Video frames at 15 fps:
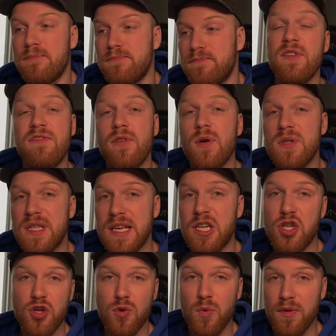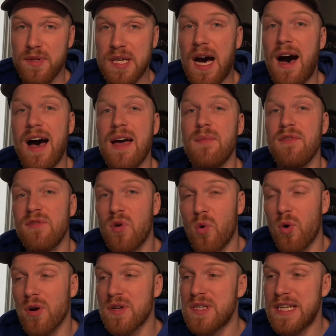The first issue with time, of course,